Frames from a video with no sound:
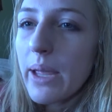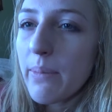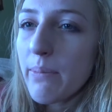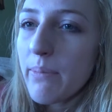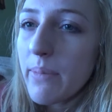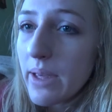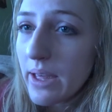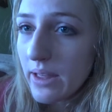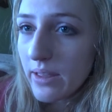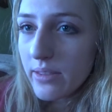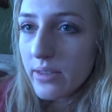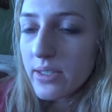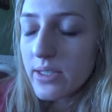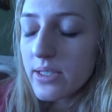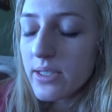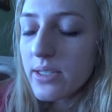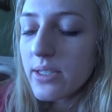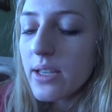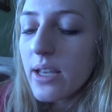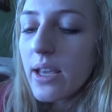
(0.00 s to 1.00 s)

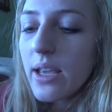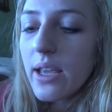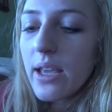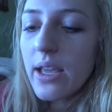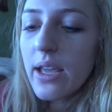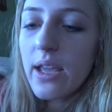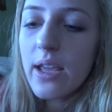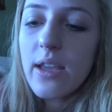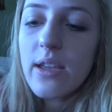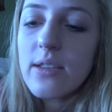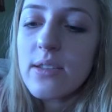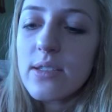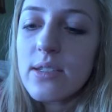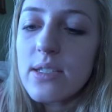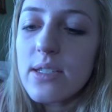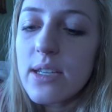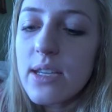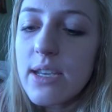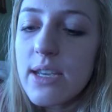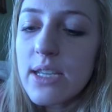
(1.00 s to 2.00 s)
myths, and